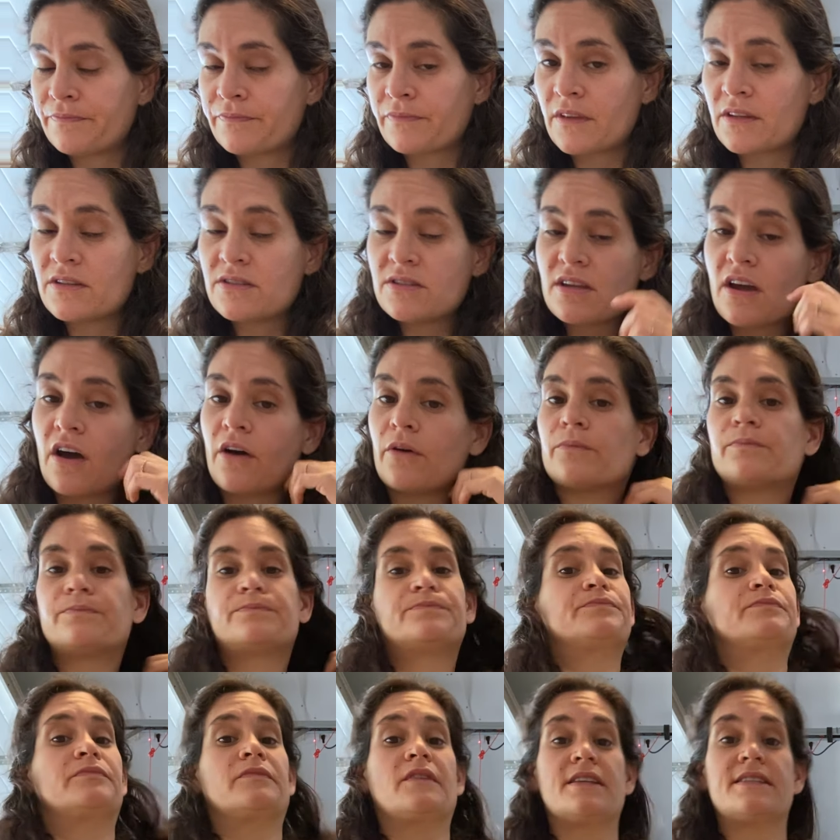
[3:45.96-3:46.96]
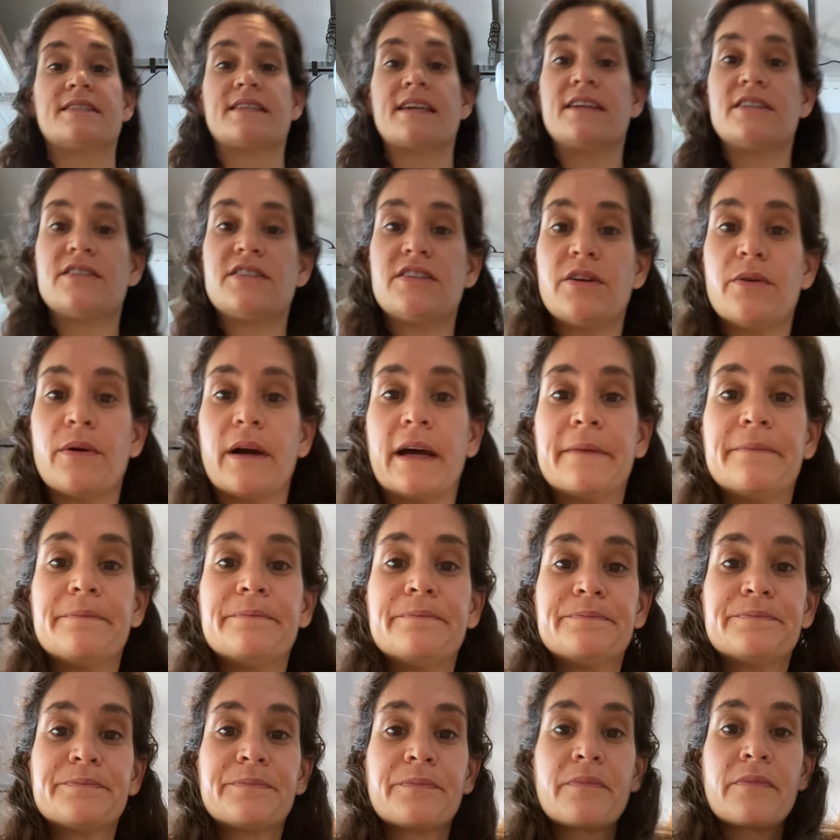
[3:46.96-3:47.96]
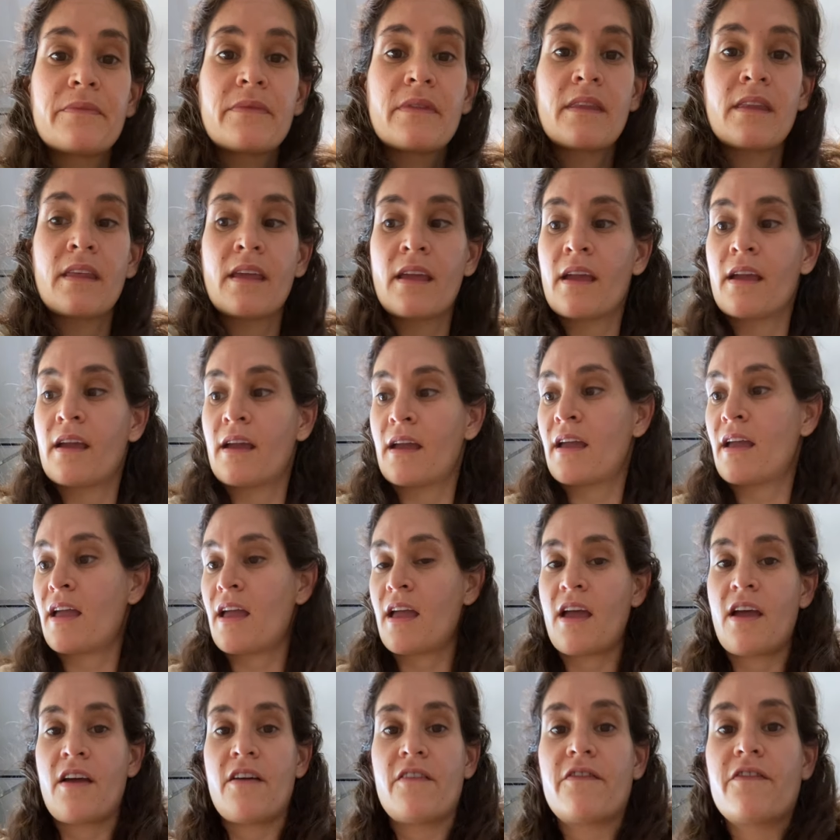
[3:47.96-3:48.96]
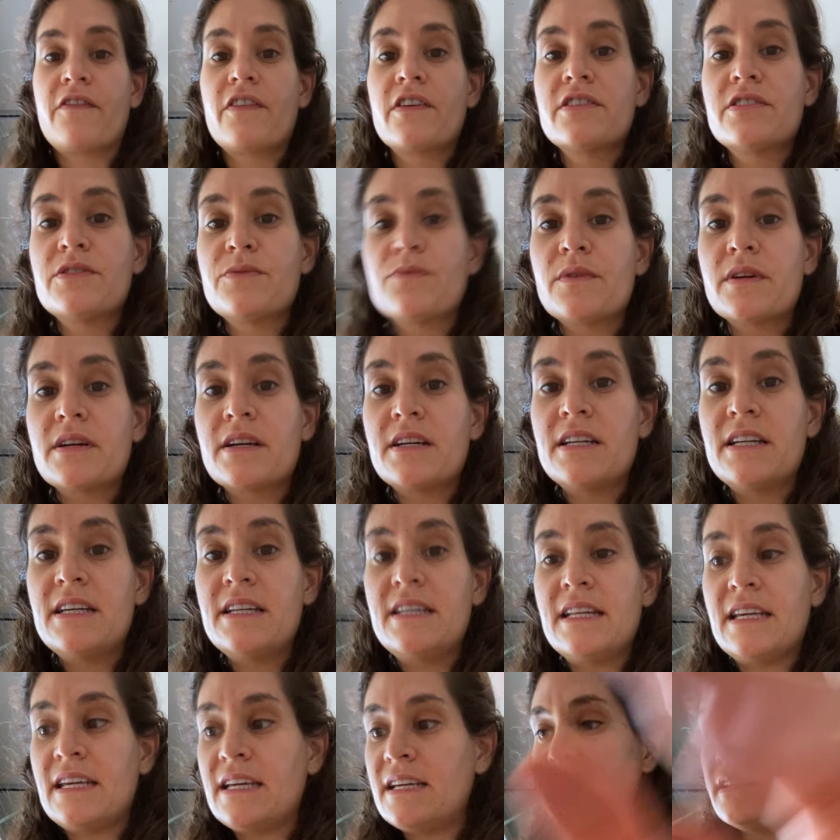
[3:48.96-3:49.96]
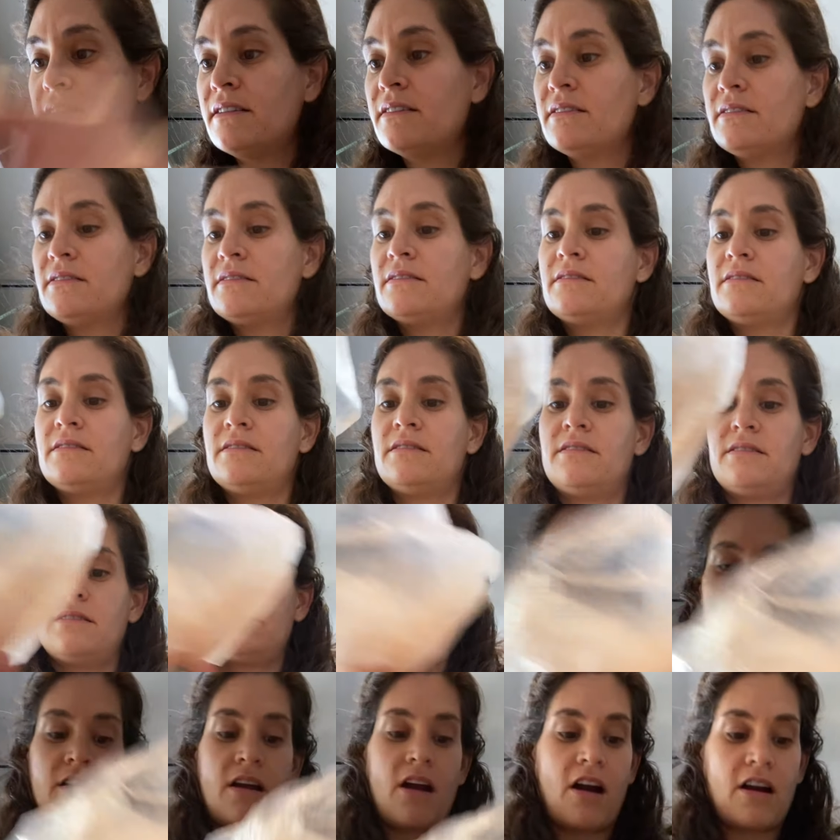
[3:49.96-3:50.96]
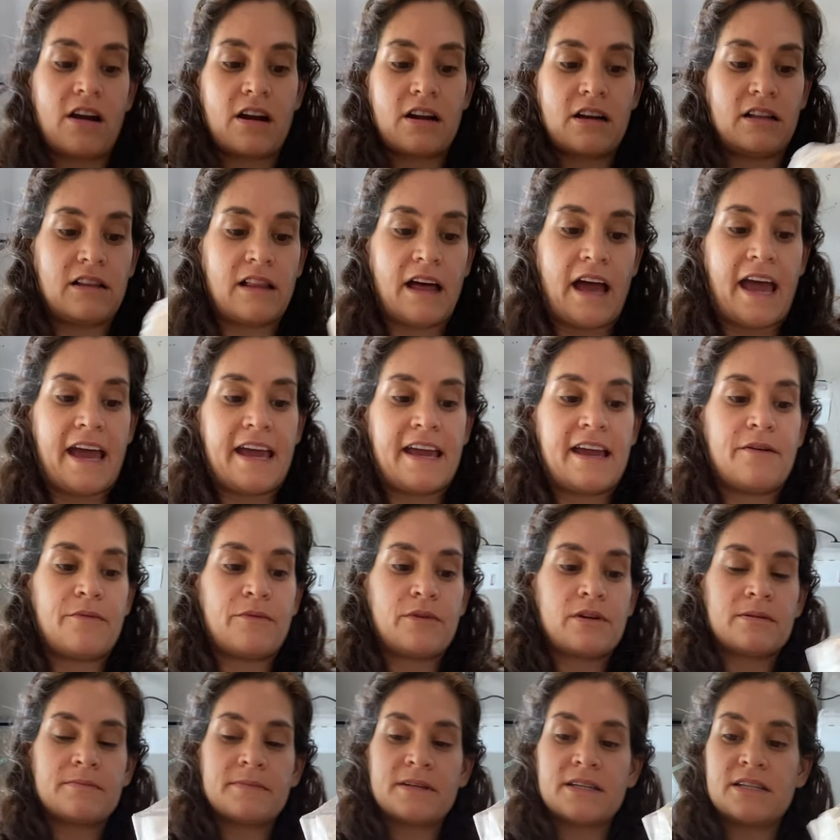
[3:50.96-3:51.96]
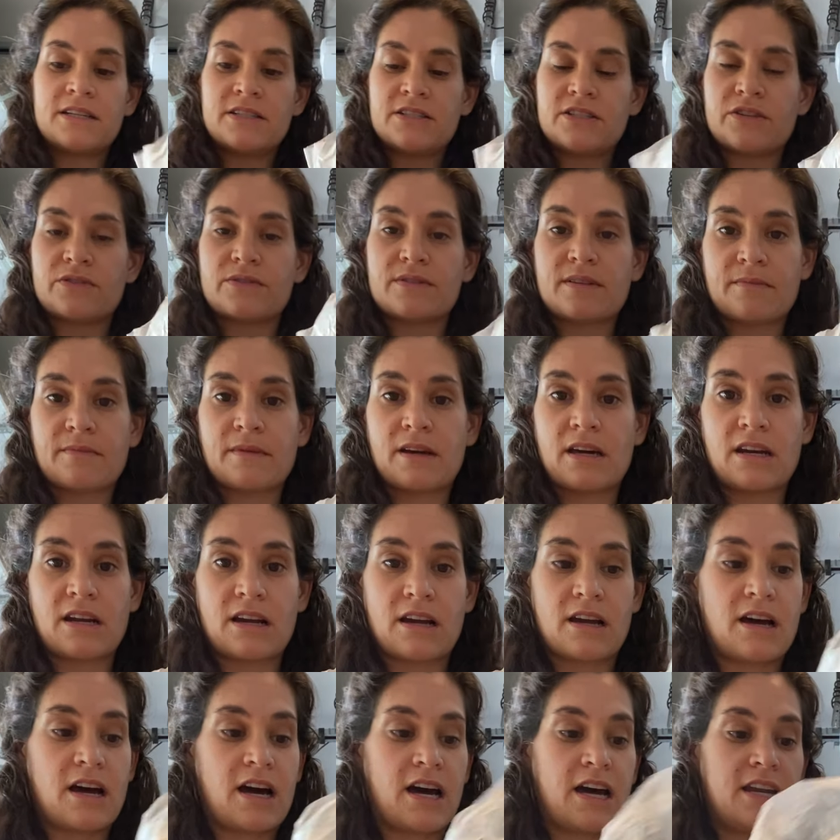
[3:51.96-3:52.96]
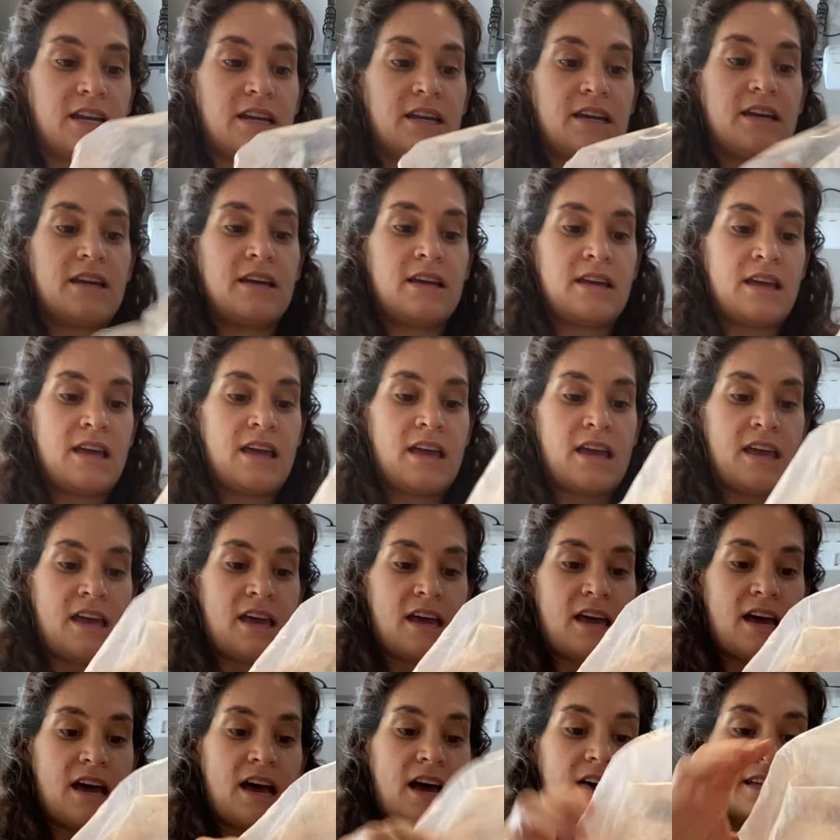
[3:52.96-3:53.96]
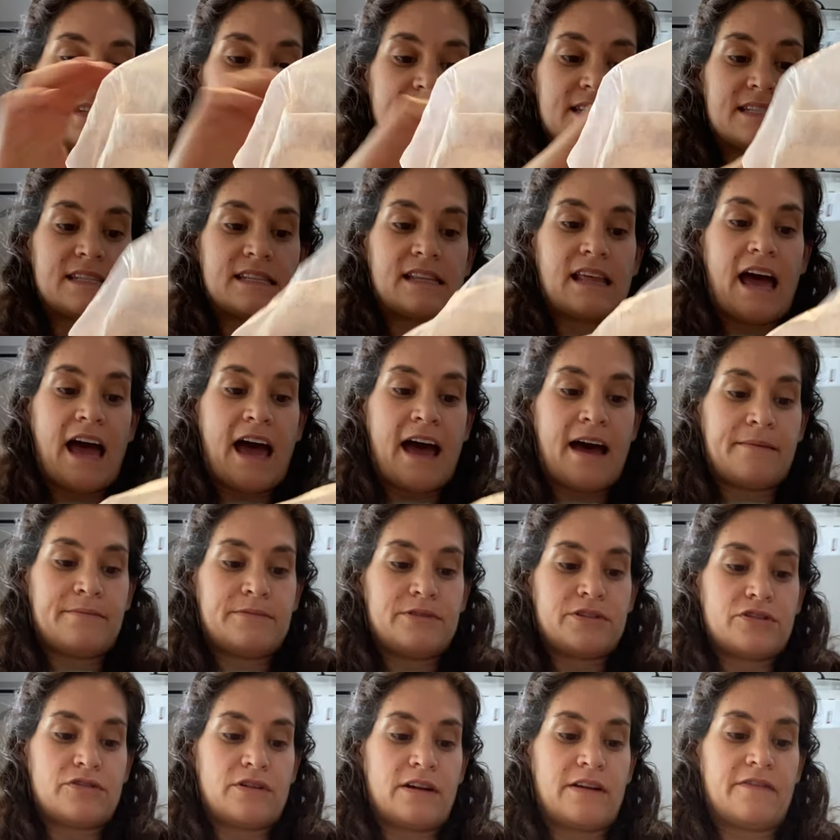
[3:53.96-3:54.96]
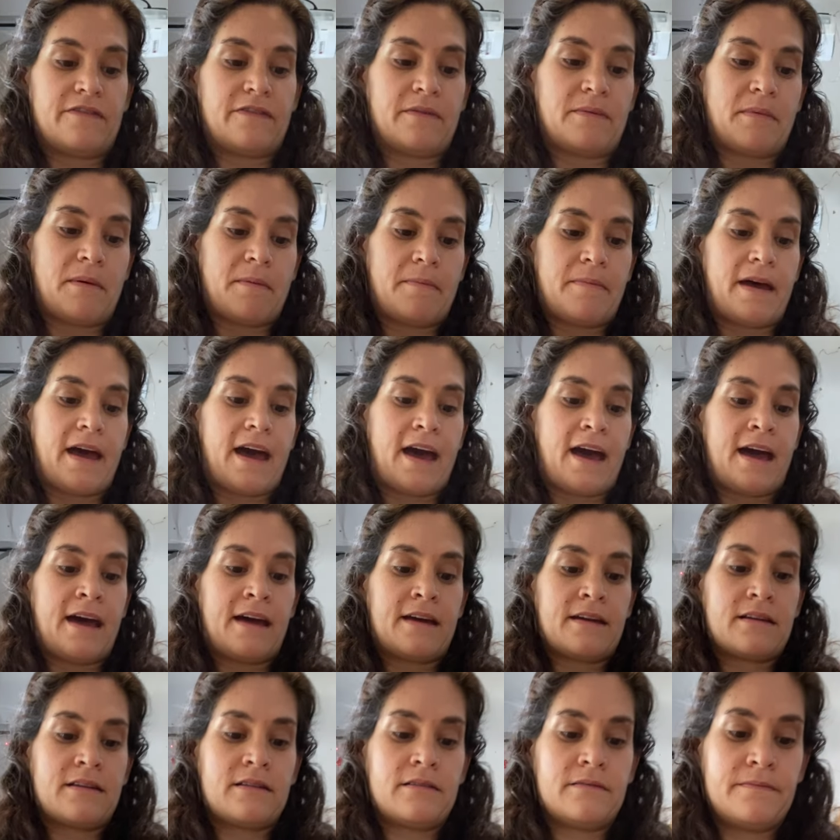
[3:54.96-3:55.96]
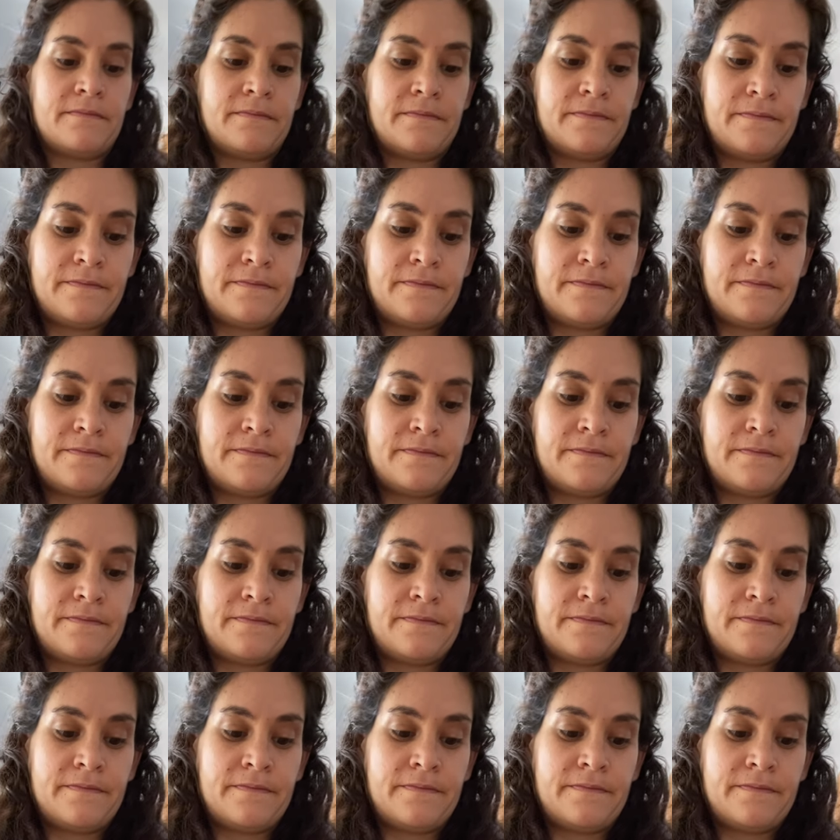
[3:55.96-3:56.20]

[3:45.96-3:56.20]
So let's get to it. First, we're gonna need our clay, and what I'm gonna do is I'm gonna cut a slab straight from the bag.